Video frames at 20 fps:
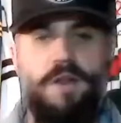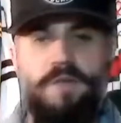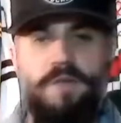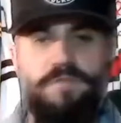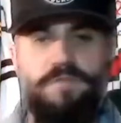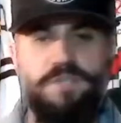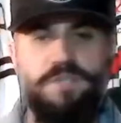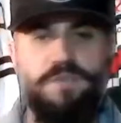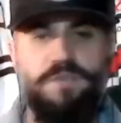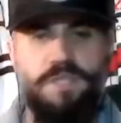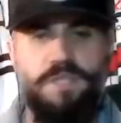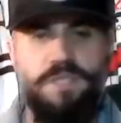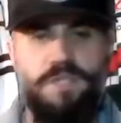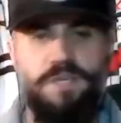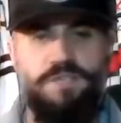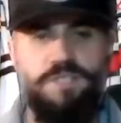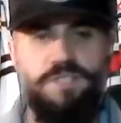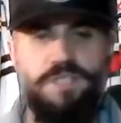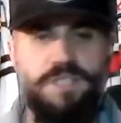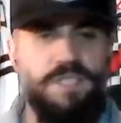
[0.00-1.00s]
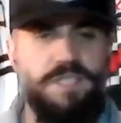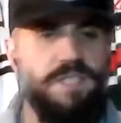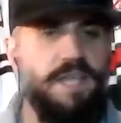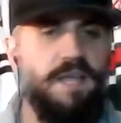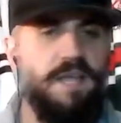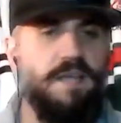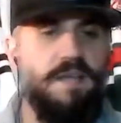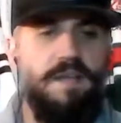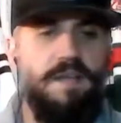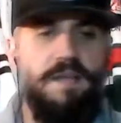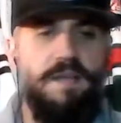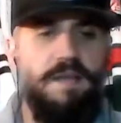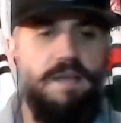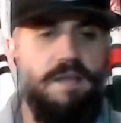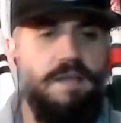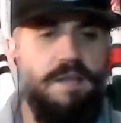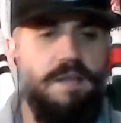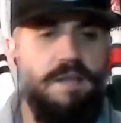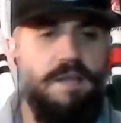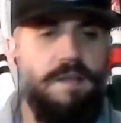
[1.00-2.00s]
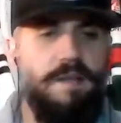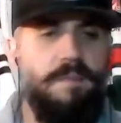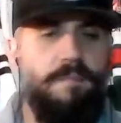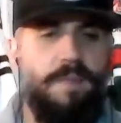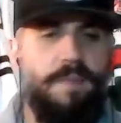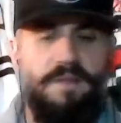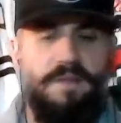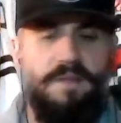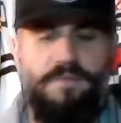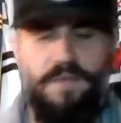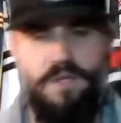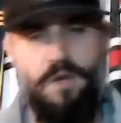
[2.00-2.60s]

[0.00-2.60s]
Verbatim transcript: off as soon as it touches his stick. But if he